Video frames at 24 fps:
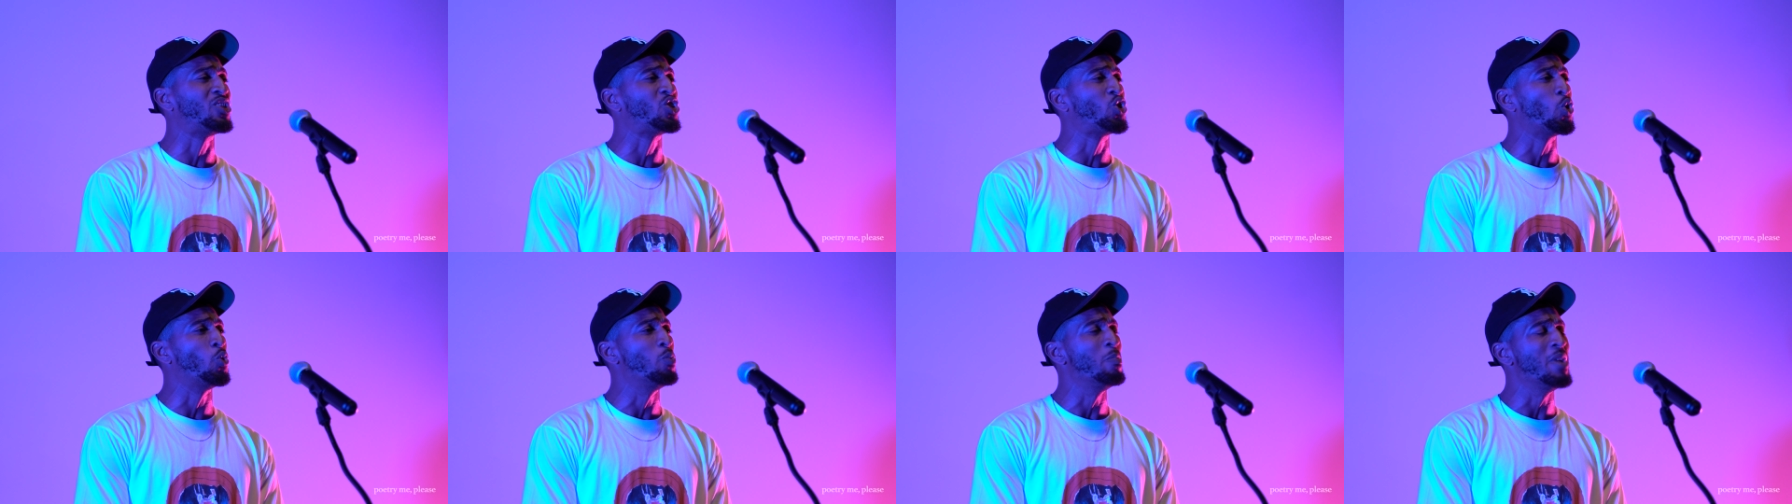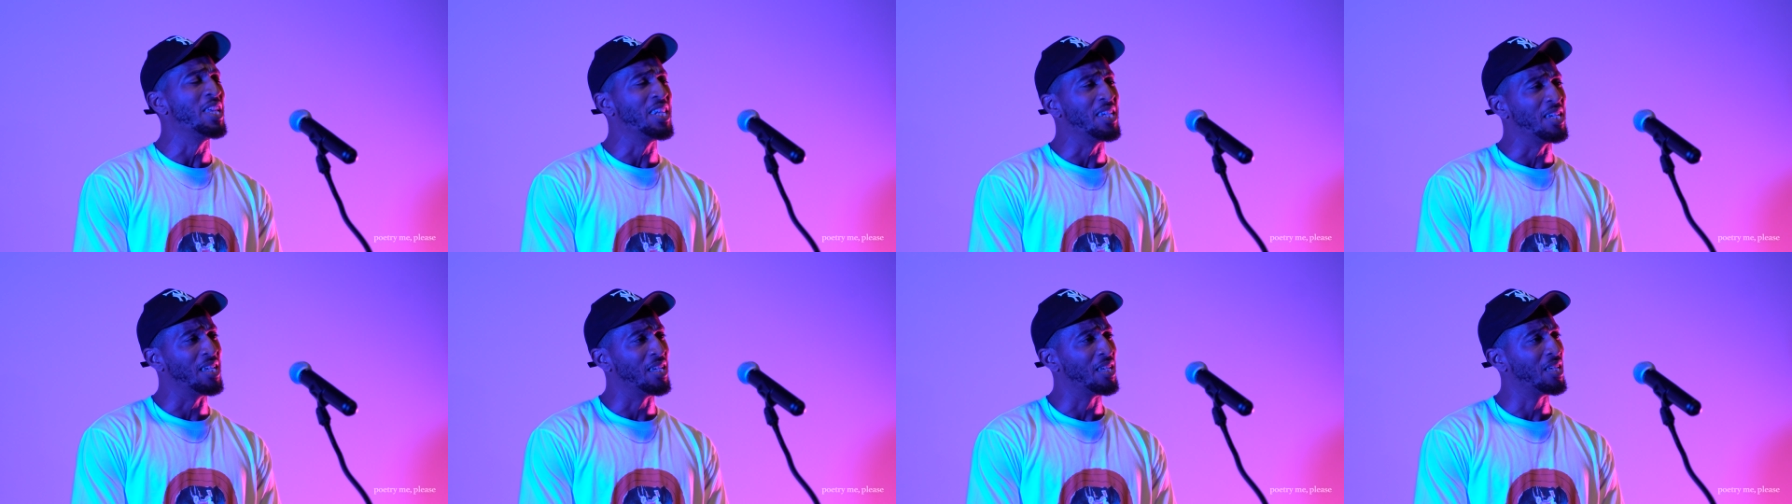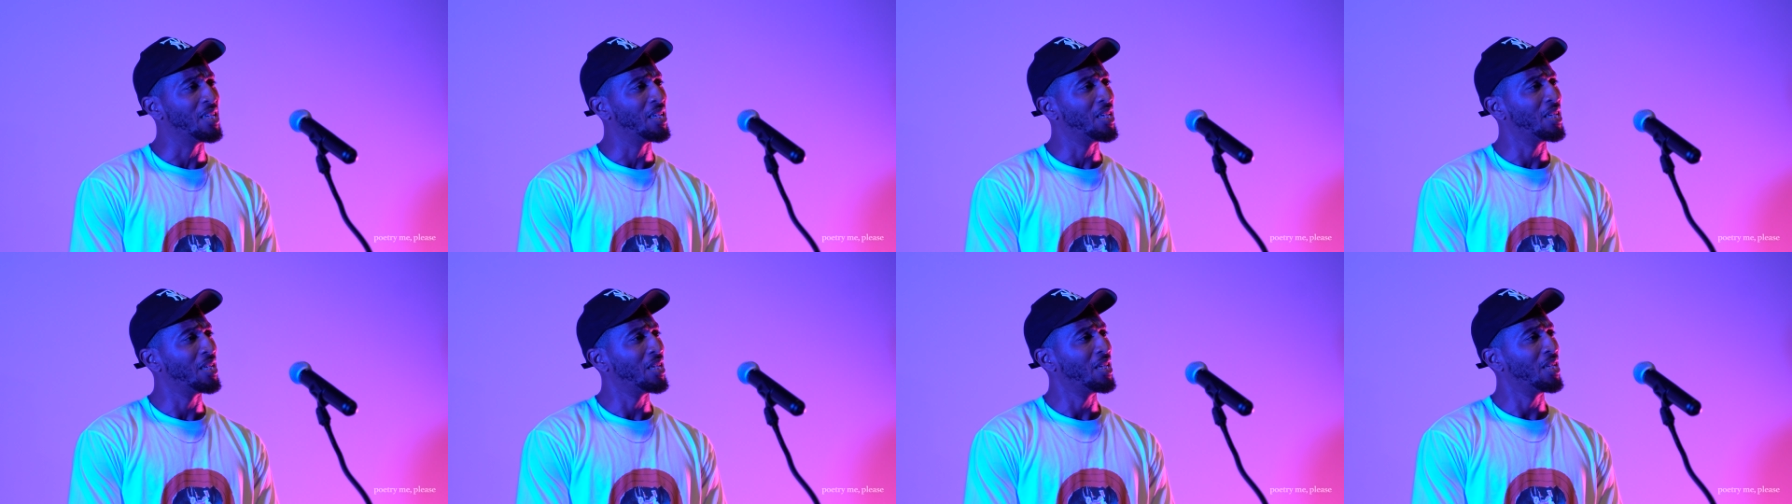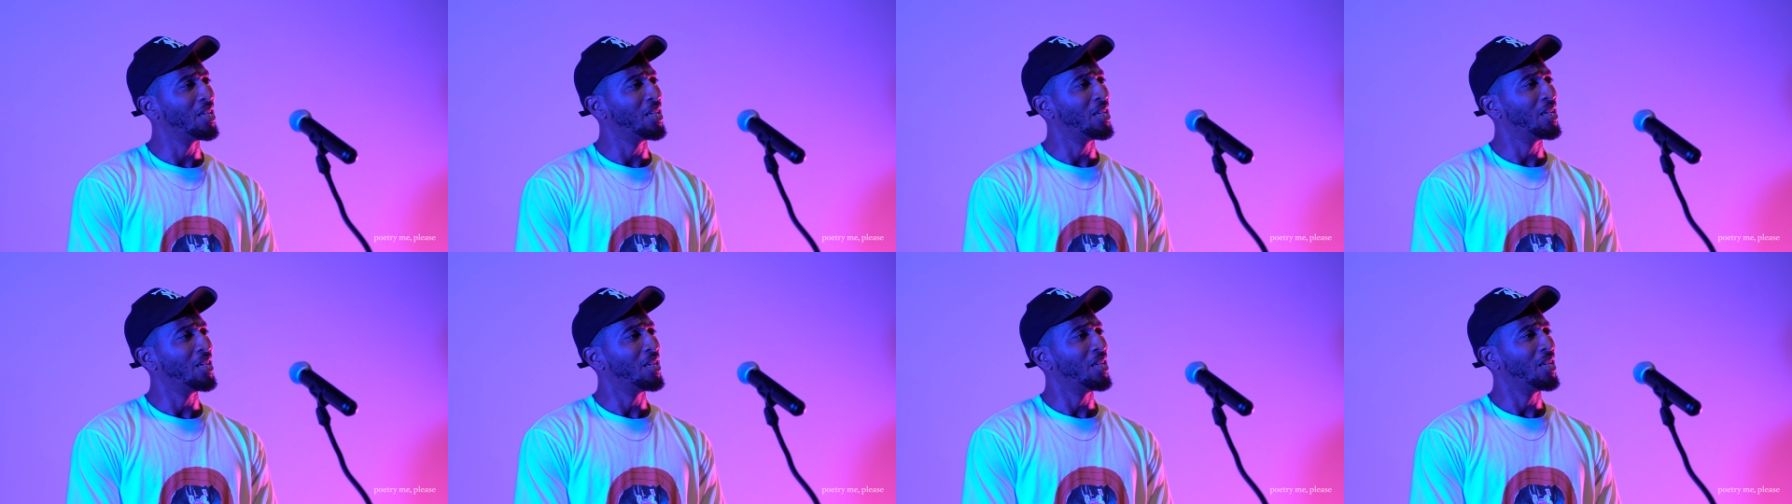is too many.
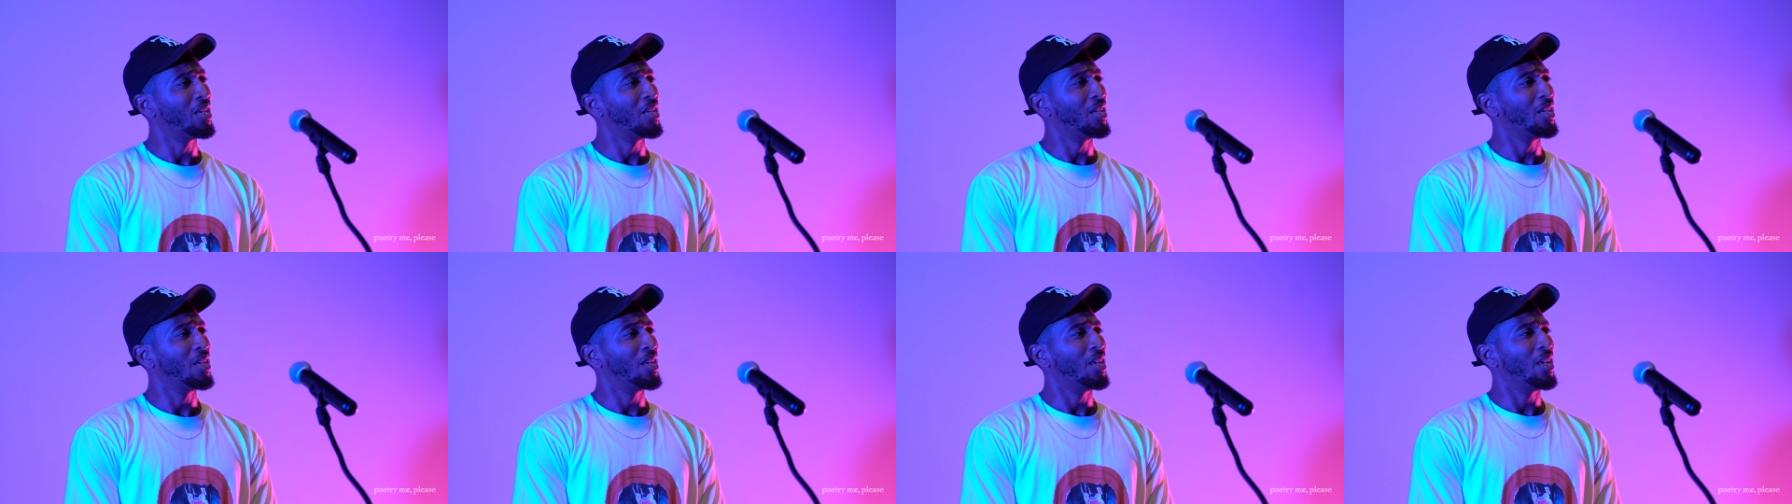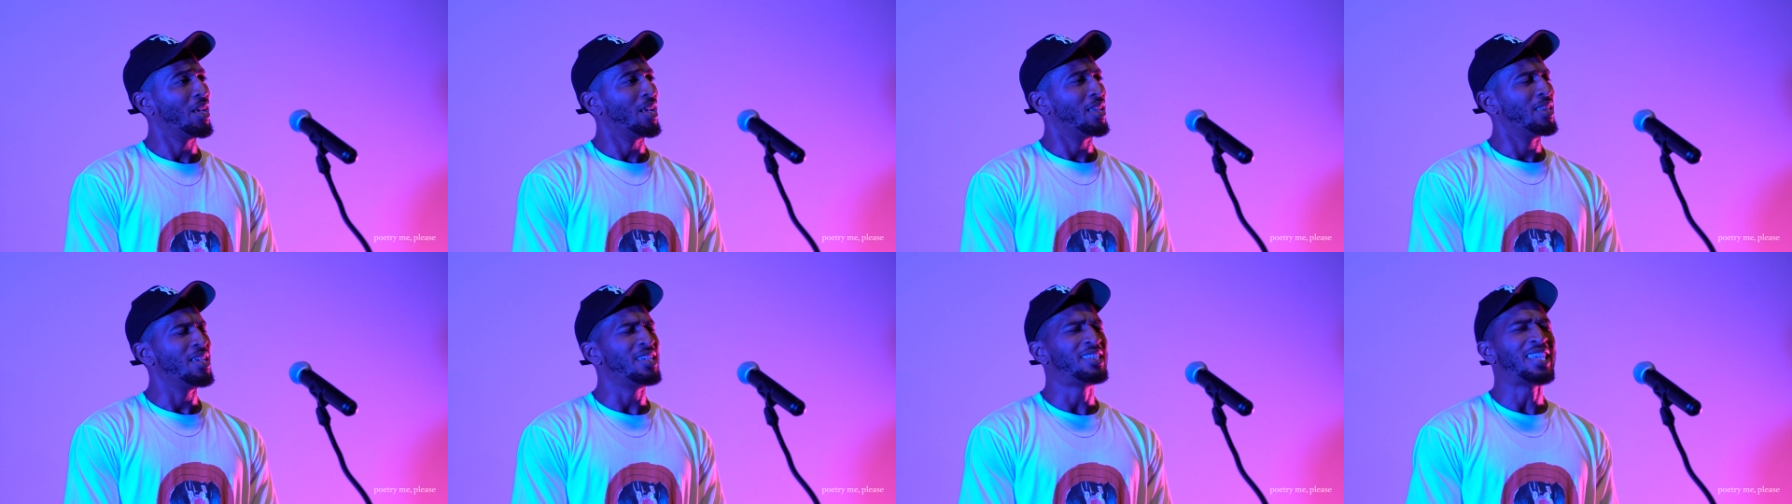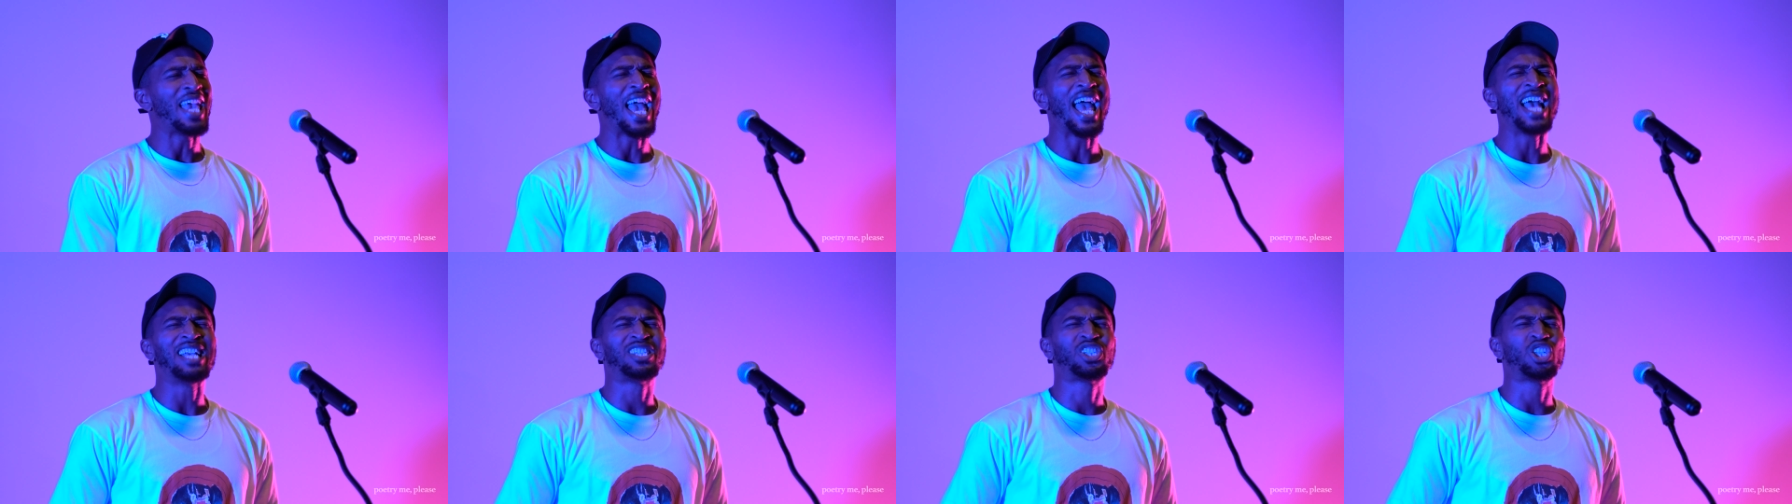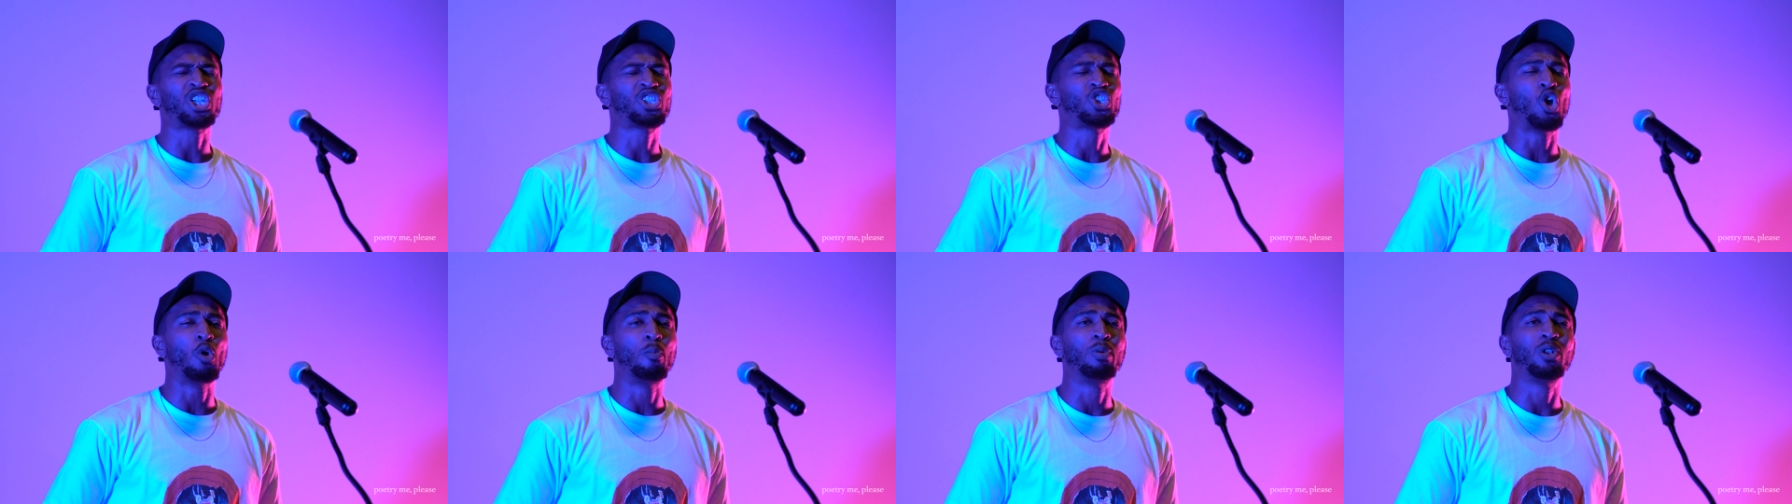These hands
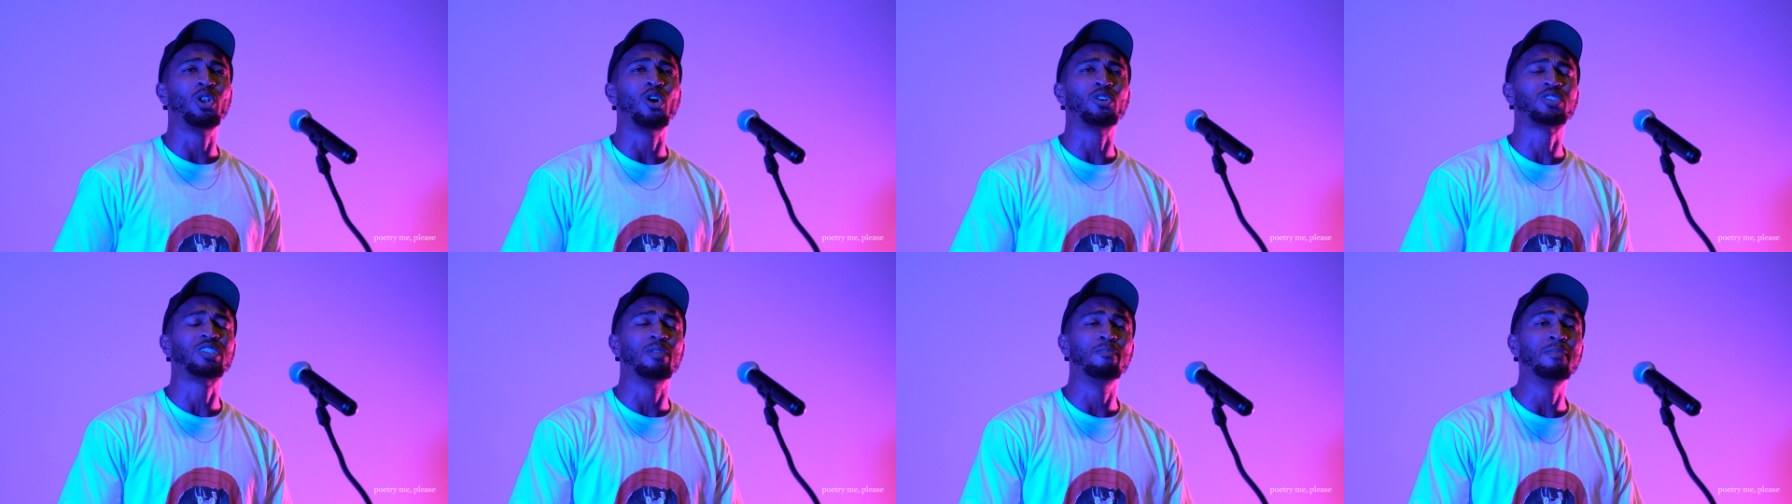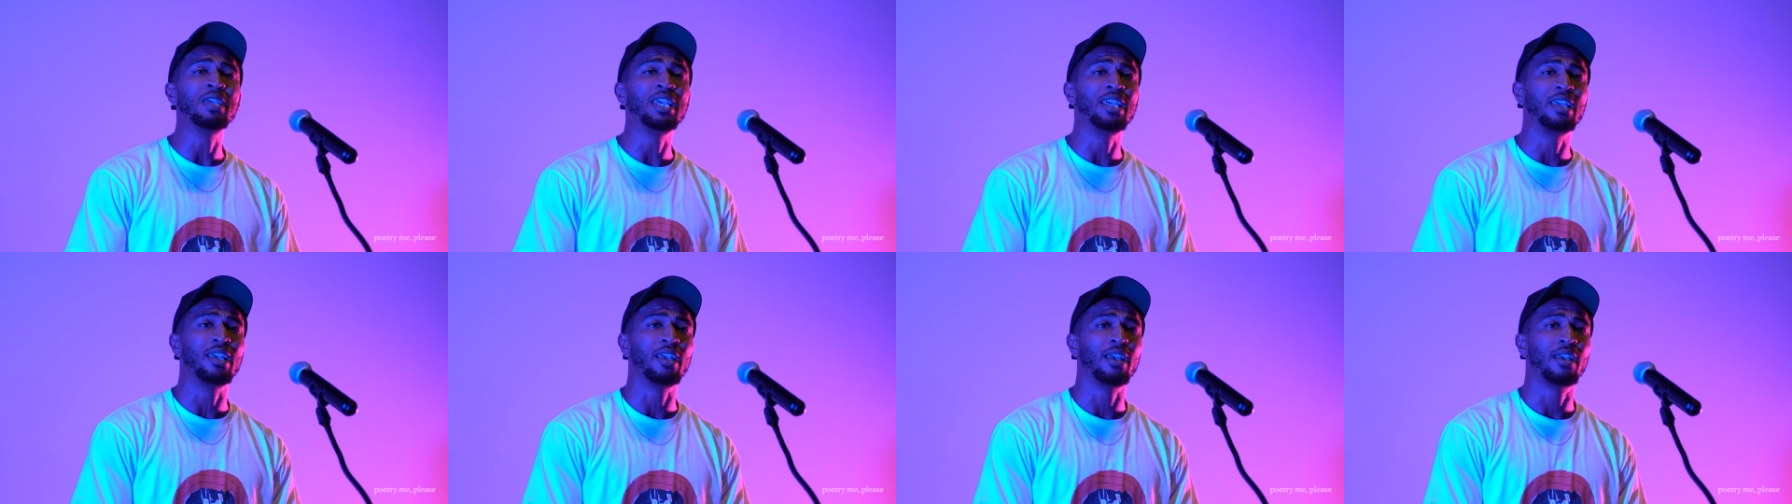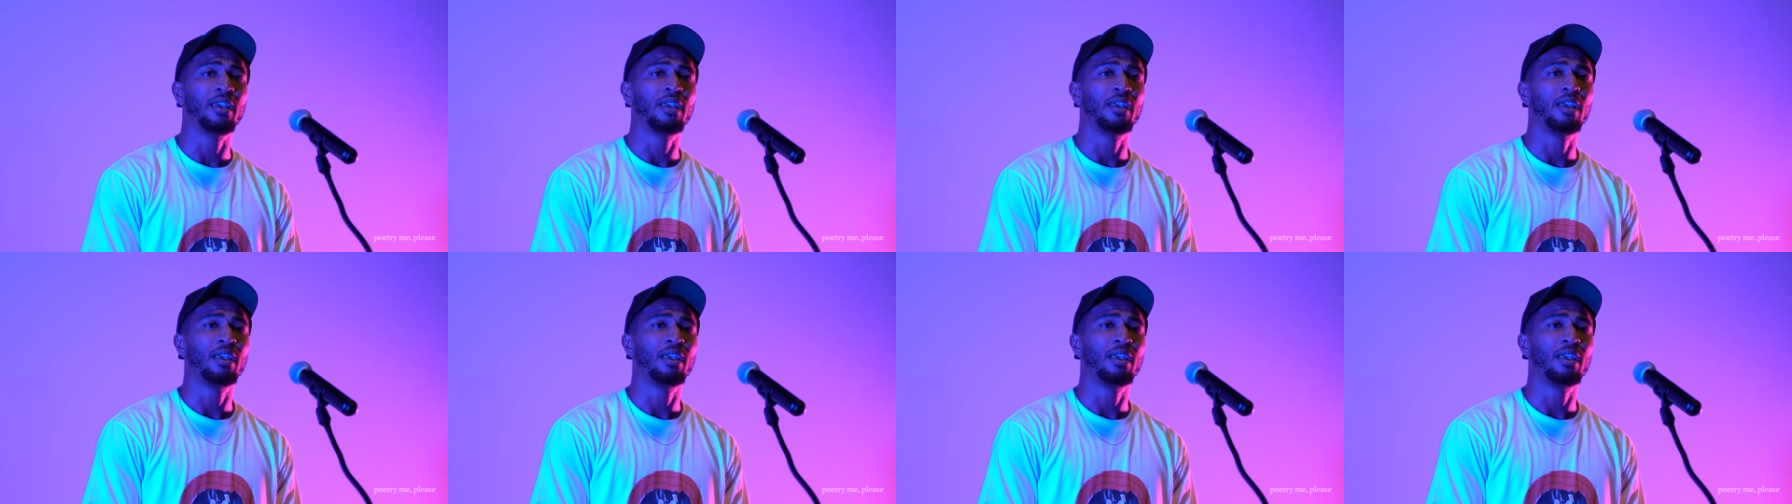just don't belong to me.